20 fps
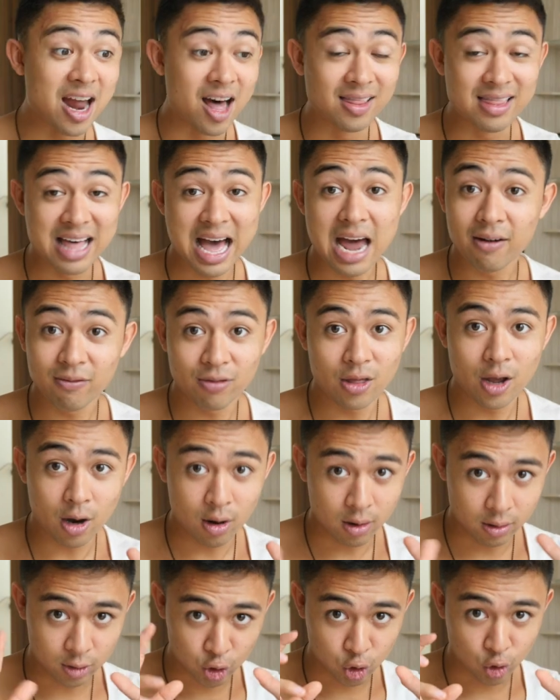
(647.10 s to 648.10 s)
a lot of
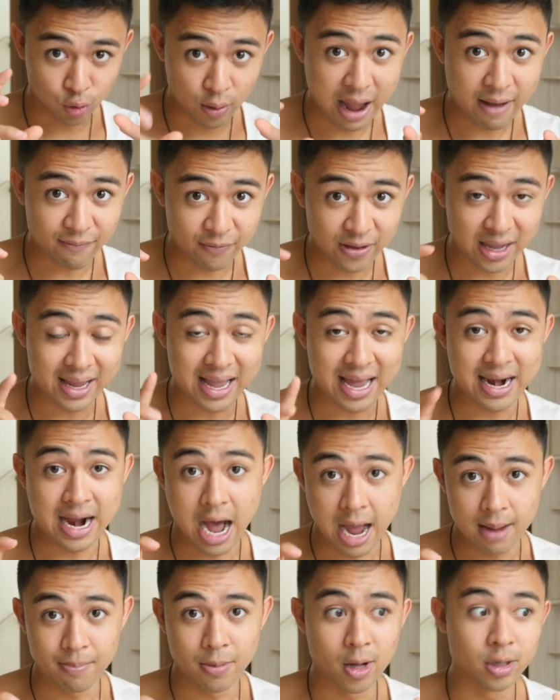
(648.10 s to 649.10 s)
their traffic and
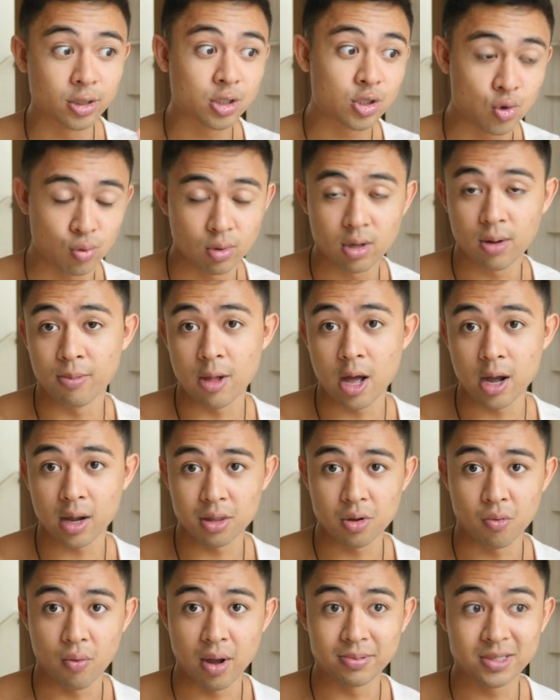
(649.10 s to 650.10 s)
eyeballs through their blog
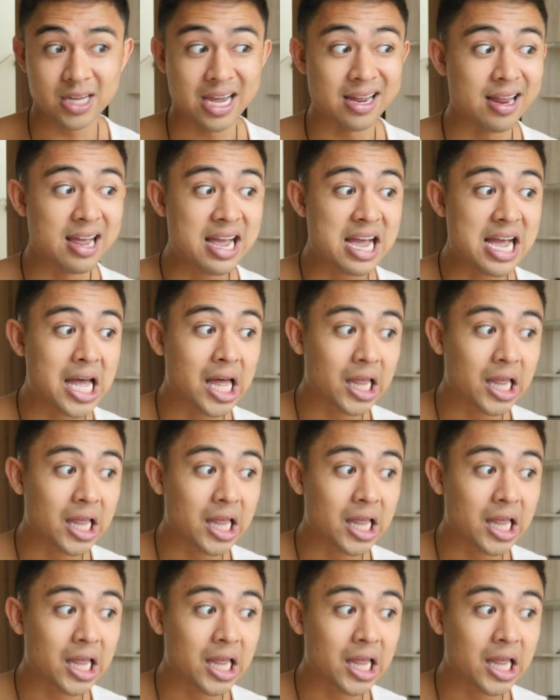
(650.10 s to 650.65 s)
and their website